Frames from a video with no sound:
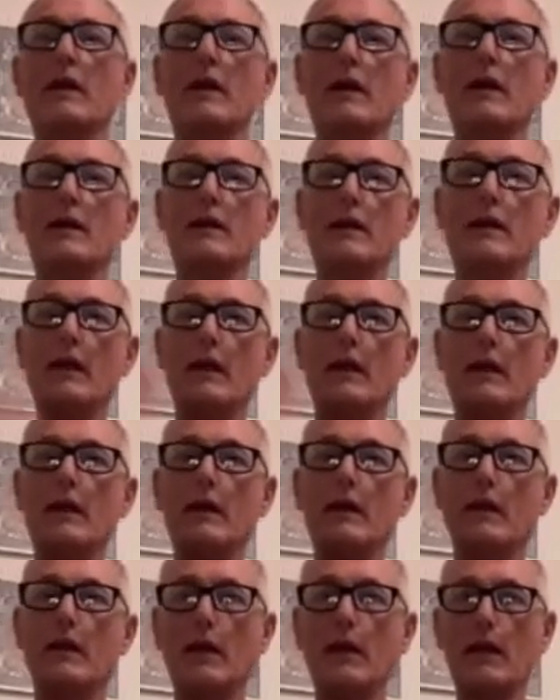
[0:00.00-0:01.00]
and
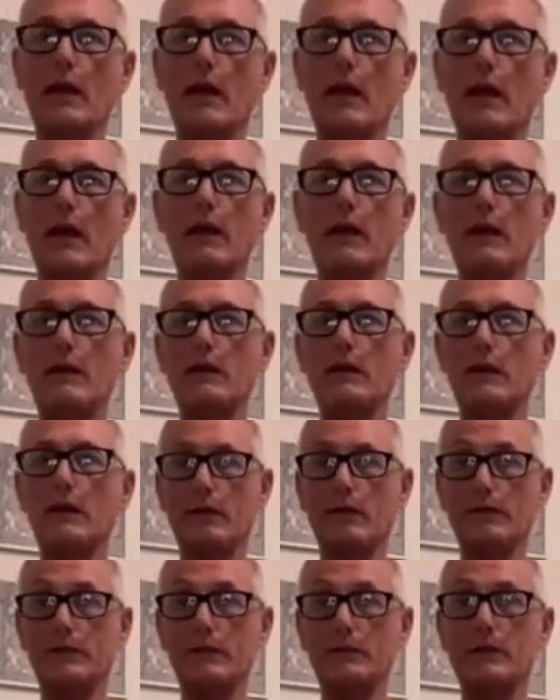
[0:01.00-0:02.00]
then 8
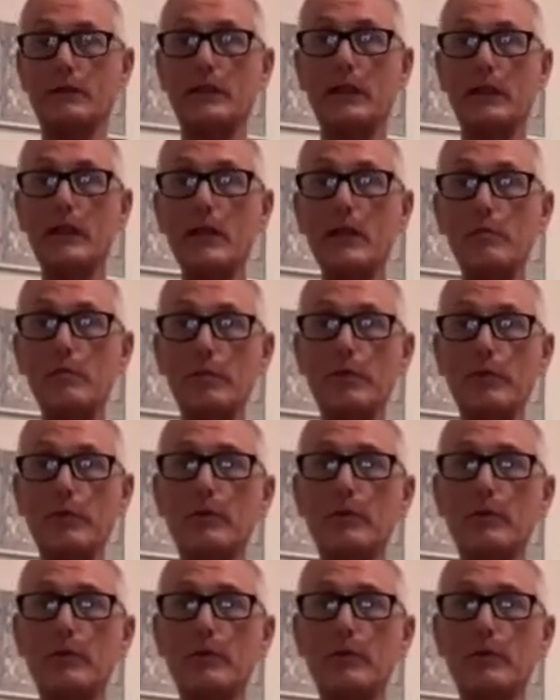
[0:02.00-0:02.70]
of sleep,